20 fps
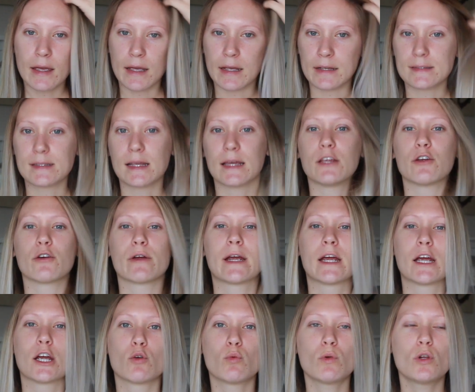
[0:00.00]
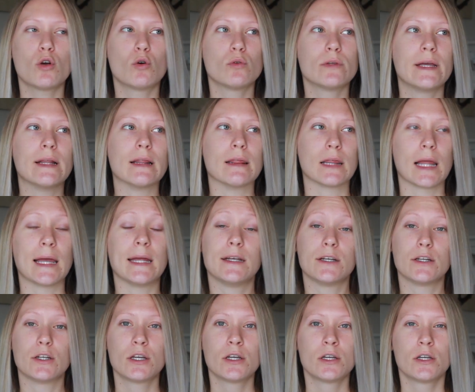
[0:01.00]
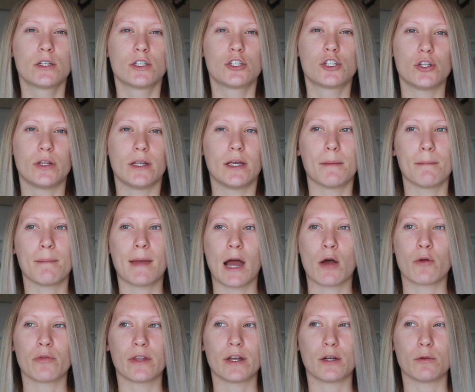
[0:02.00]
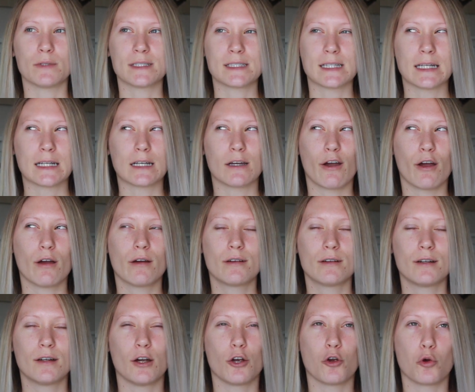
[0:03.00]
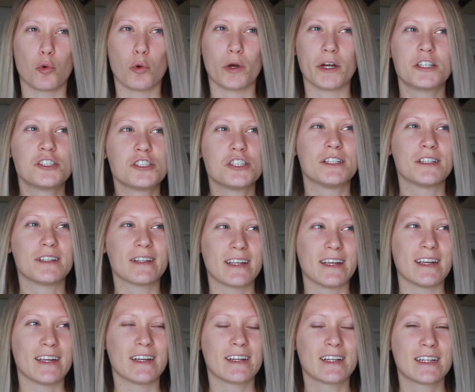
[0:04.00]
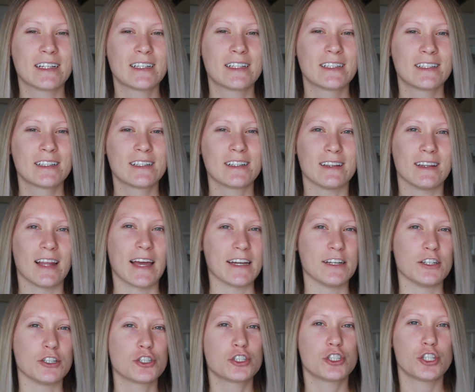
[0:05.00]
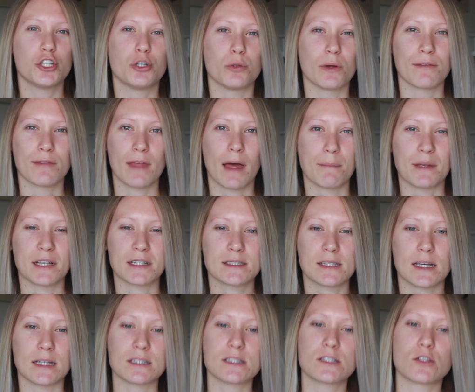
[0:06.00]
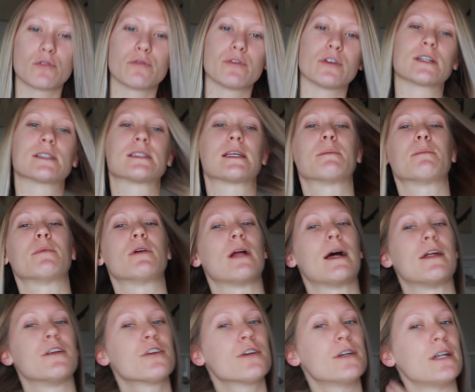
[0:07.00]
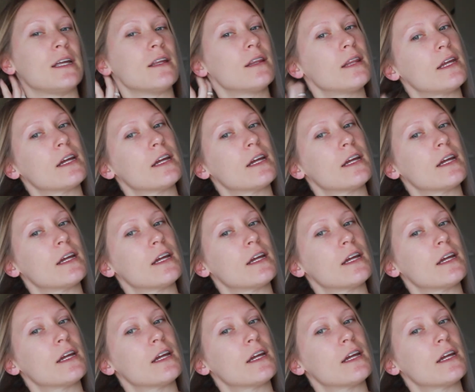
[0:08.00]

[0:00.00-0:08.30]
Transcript: is that your hair will only lighten to the amount that it was like originally lightened too, if that makes sense. So for example, underneath